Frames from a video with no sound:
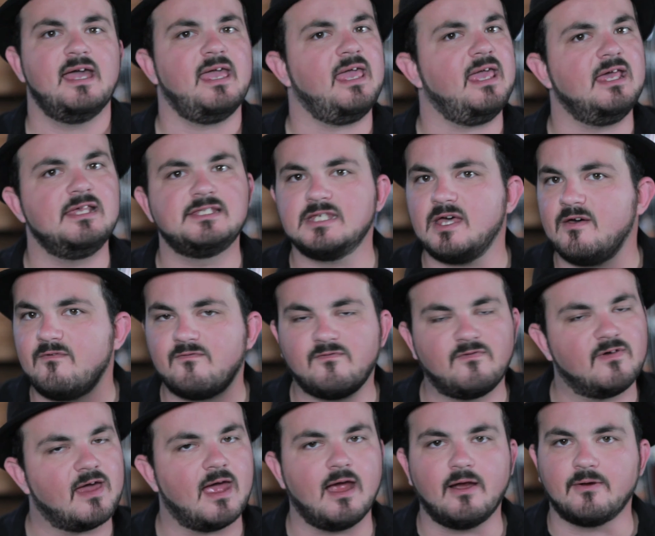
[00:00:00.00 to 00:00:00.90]
is a
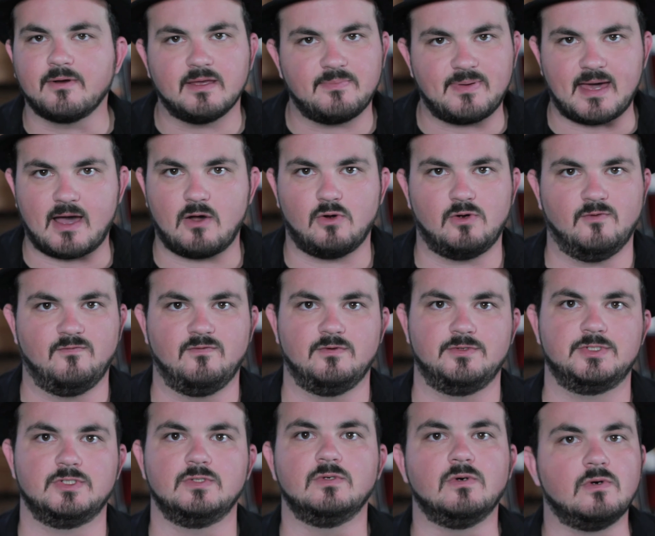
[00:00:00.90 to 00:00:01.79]
very
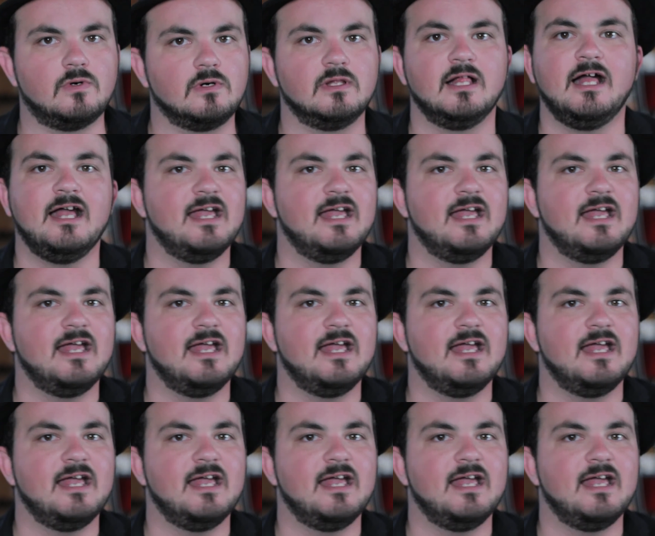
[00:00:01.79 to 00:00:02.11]
powerful tool